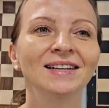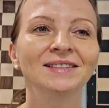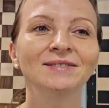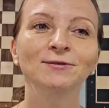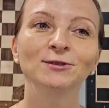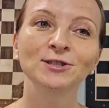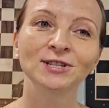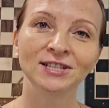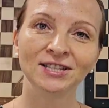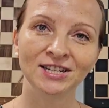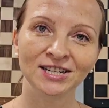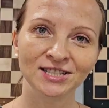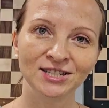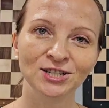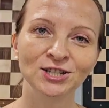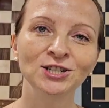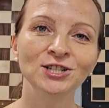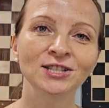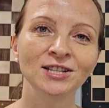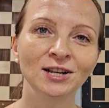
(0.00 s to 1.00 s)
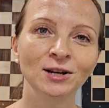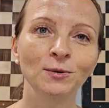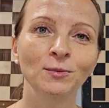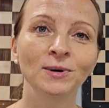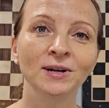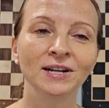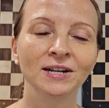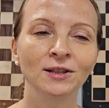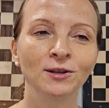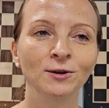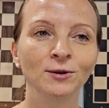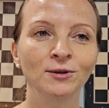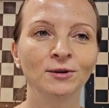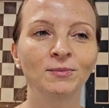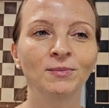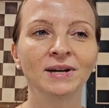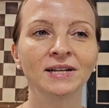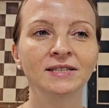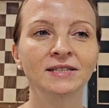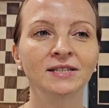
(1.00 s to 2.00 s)
It was a traditionally very
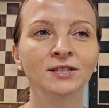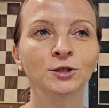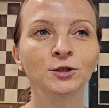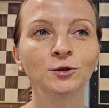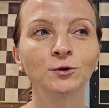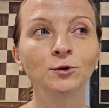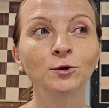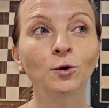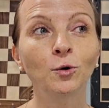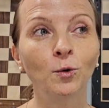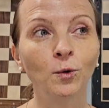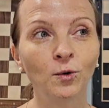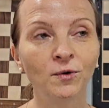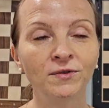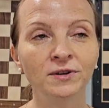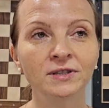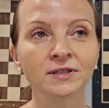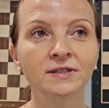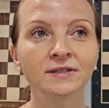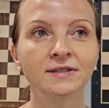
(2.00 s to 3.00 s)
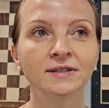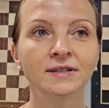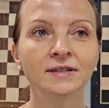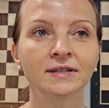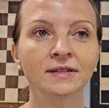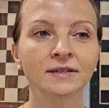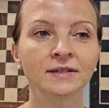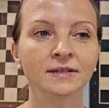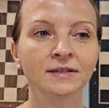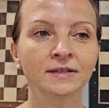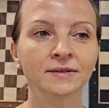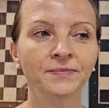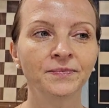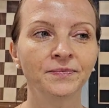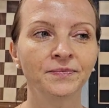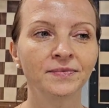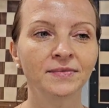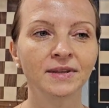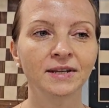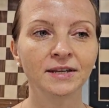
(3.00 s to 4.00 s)
long, but due to COVID, uh,
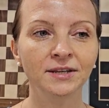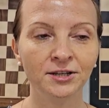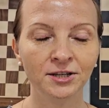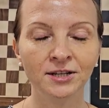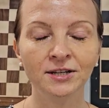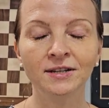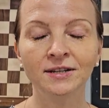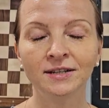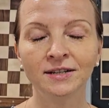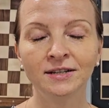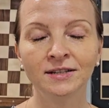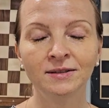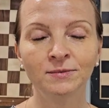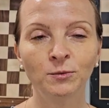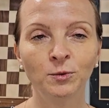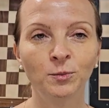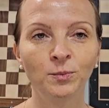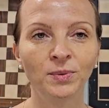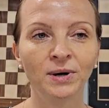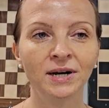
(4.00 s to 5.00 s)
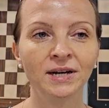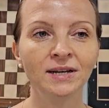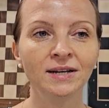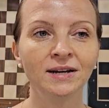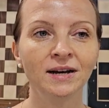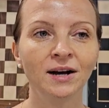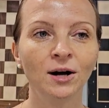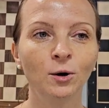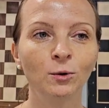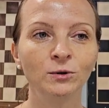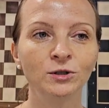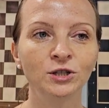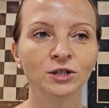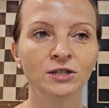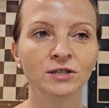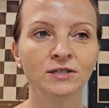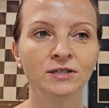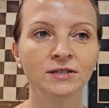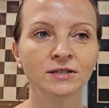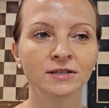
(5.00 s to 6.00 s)
here in Mumbai, our
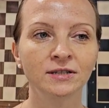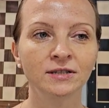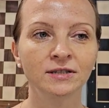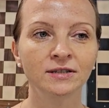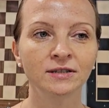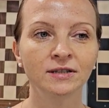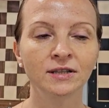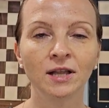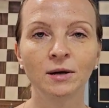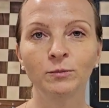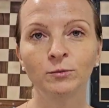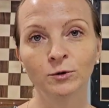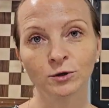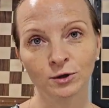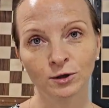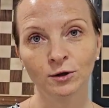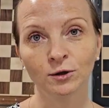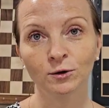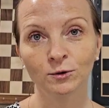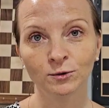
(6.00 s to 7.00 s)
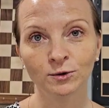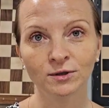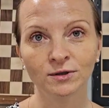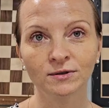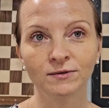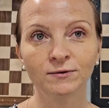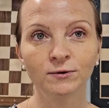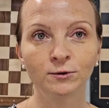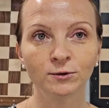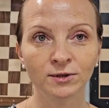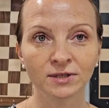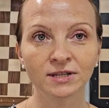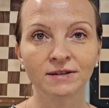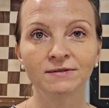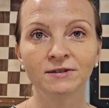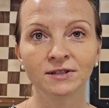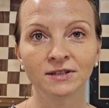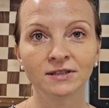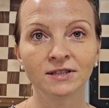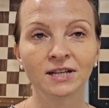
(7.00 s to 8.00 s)
chess uh, club was closed for
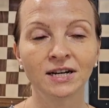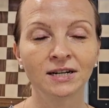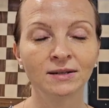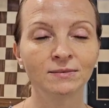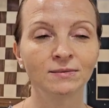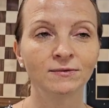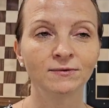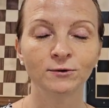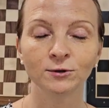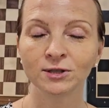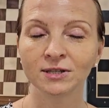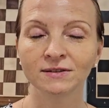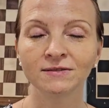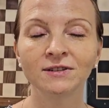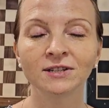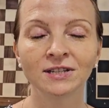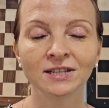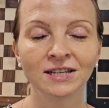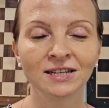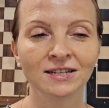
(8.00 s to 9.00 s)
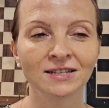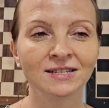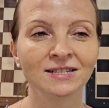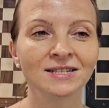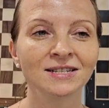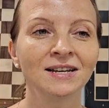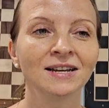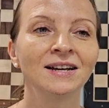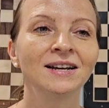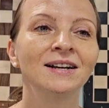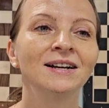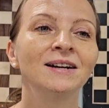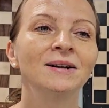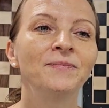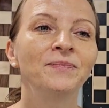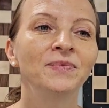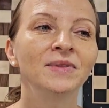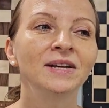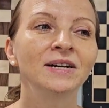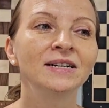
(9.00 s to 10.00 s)
several times, for several years.
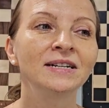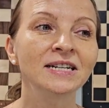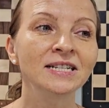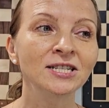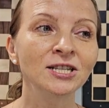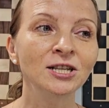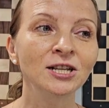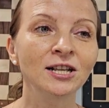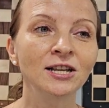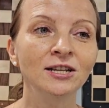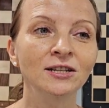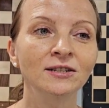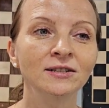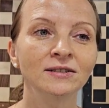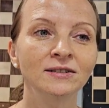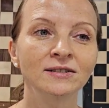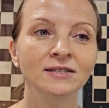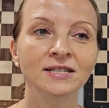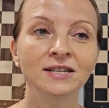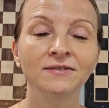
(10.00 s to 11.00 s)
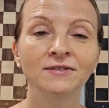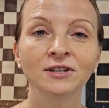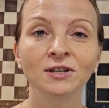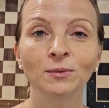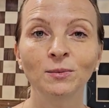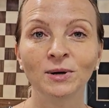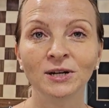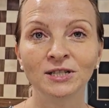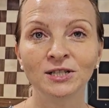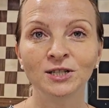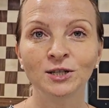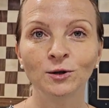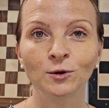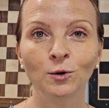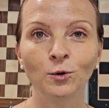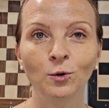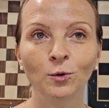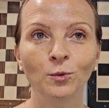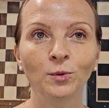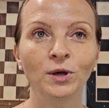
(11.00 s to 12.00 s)
Uh, recently, uh, several months
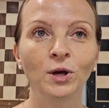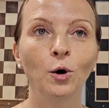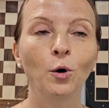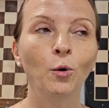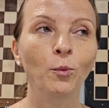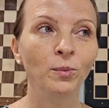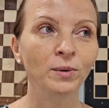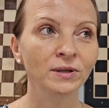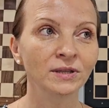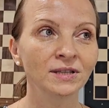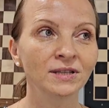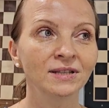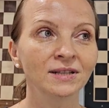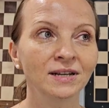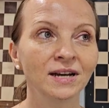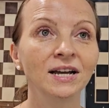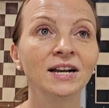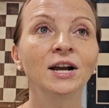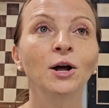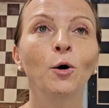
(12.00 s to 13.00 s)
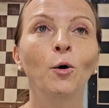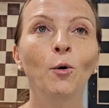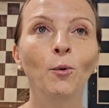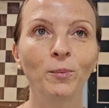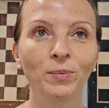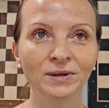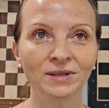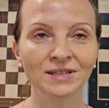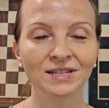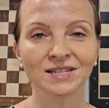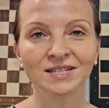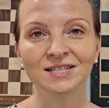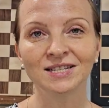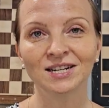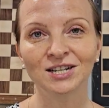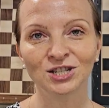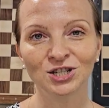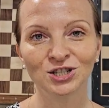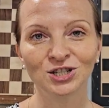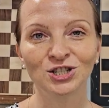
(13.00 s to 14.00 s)
ago, we opened, reopened
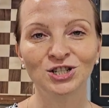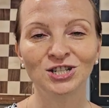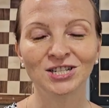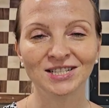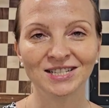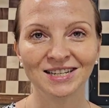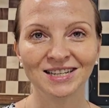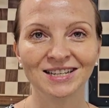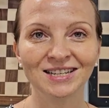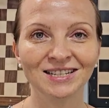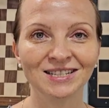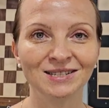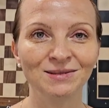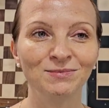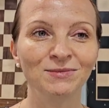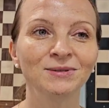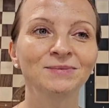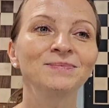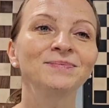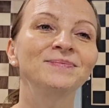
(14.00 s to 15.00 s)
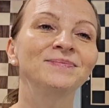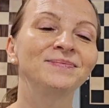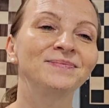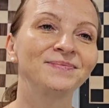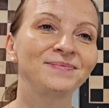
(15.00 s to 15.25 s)
this Russian chess academy